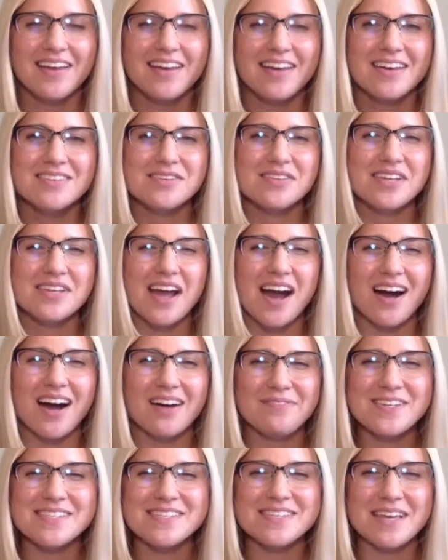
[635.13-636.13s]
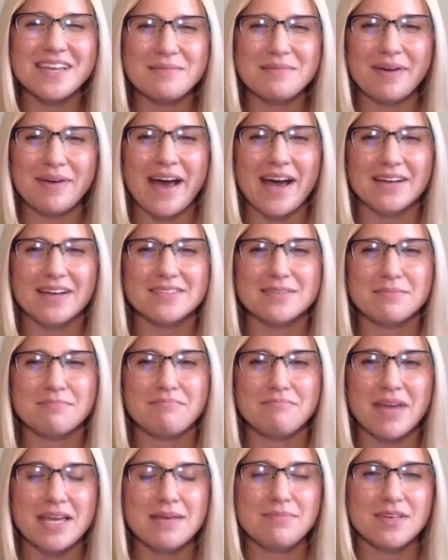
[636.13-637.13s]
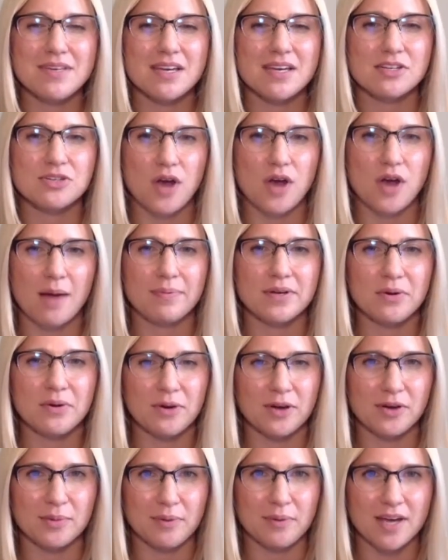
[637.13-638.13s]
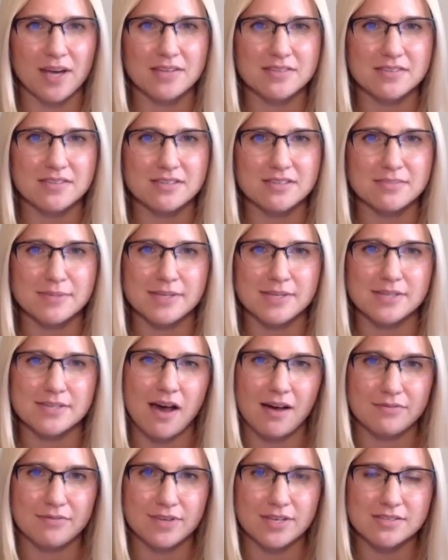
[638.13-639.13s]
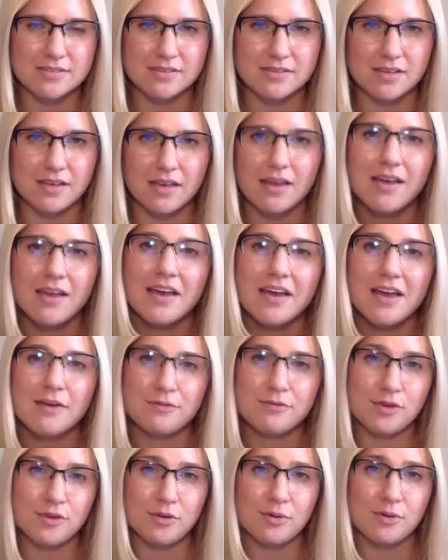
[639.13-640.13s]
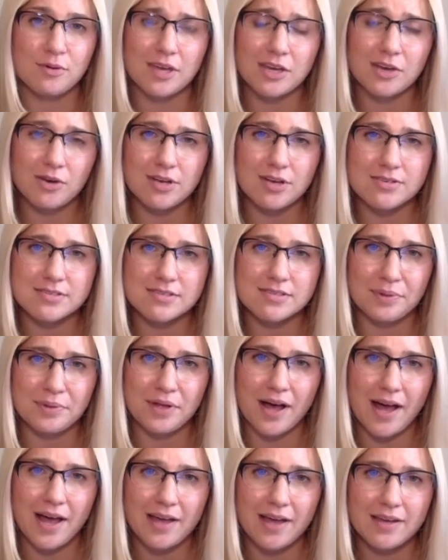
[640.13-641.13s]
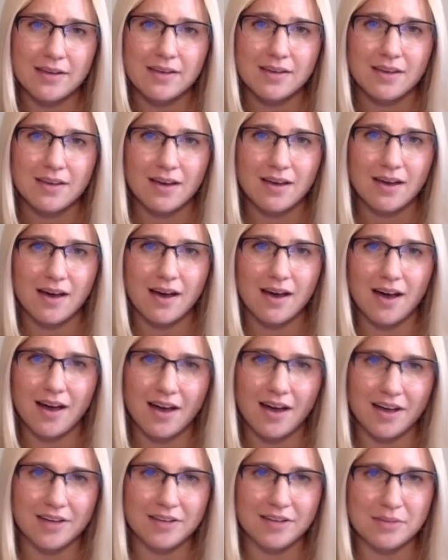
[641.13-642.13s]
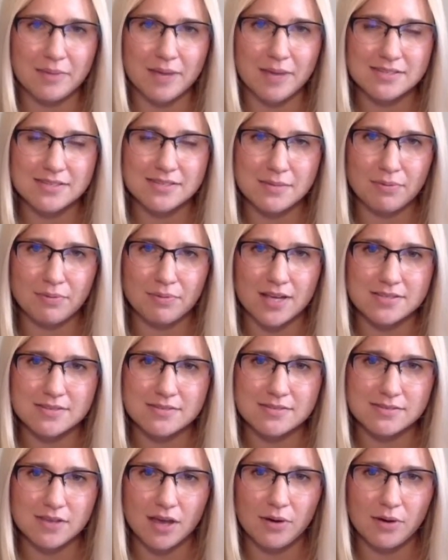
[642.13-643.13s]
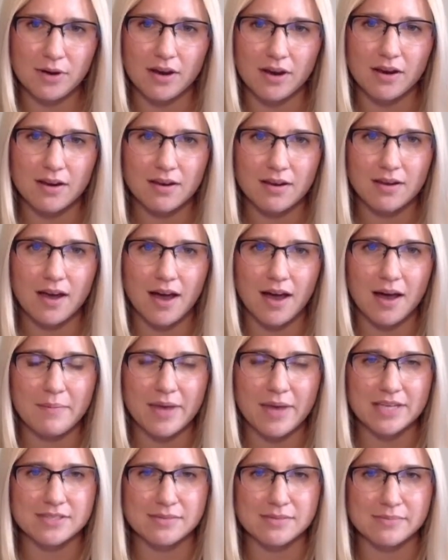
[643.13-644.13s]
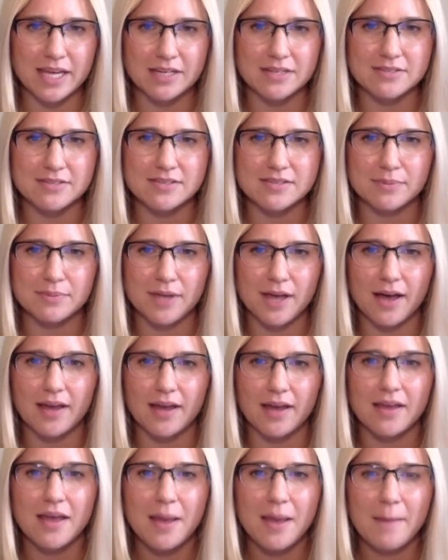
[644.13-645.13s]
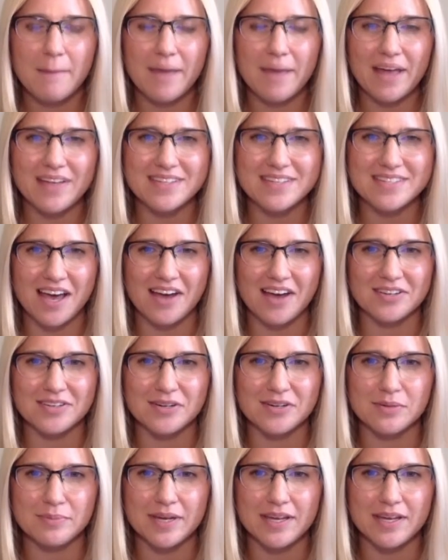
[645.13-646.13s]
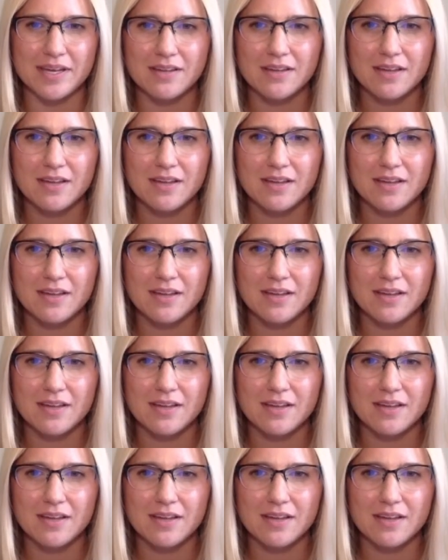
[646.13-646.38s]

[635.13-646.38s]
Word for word: So the obvious impact may be a drop in oil prices because obviously, if you increase supply, uh, you might see prices lower um, as demand and supply balance out a little bit.